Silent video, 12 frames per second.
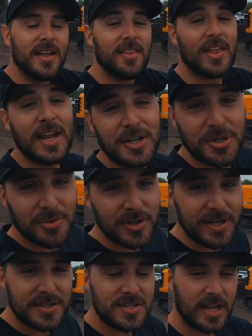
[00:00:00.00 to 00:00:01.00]
Thank you,
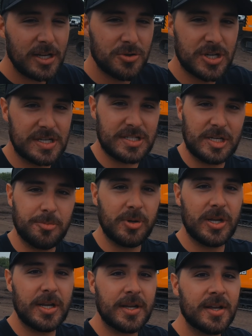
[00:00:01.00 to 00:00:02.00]
Reese. Thank you,
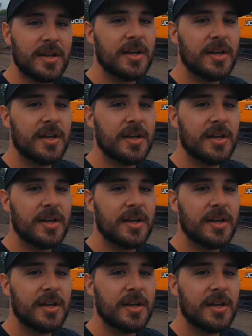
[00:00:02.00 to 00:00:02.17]
JCB.